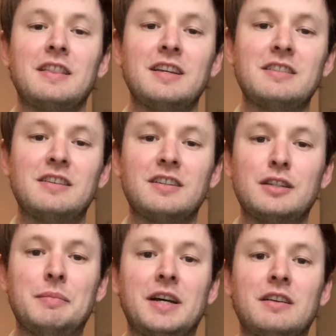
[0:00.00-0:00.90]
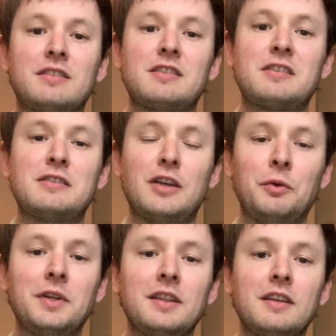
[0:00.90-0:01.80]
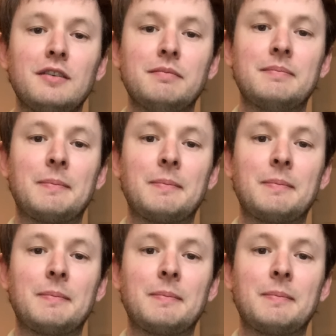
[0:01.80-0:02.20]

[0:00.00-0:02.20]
they talked about stoning them.